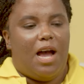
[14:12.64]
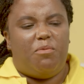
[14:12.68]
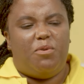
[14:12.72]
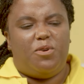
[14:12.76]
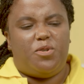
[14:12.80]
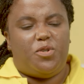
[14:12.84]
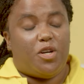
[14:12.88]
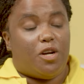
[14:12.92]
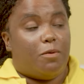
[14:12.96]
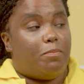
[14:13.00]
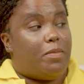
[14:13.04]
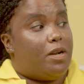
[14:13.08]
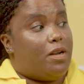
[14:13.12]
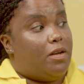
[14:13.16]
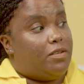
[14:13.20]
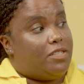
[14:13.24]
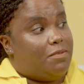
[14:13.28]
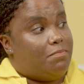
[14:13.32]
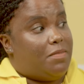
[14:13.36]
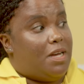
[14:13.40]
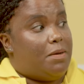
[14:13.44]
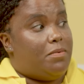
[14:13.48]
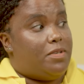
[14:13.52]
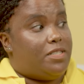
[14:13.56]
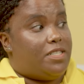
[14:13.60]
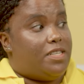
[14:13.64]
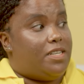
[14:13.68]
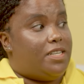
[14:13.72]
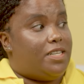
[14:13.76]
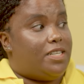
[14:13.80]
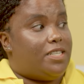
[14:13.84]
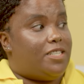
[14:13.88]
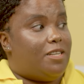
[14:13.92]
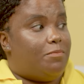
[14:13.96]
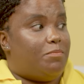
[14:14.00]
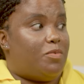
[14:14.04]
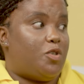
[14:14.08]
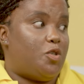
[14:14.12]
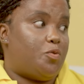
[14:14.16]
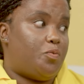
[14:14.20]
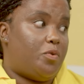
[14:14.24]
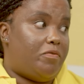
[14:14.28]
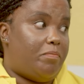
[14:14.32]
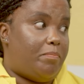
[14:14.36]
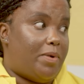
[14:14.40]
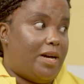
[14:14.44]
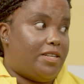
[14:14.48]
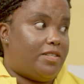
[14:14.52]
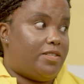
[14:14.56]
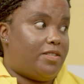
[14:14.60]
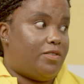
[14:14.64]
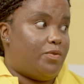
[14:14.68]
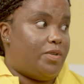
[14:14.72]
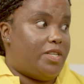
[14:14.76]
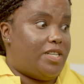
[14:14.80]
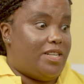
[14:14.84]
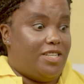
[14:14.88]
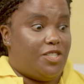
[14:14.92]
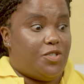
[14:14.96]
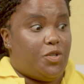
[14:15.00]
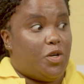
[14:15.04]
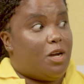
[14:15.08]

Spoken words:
I won't talk about Zimbabwe's election because we've passed through it. Let's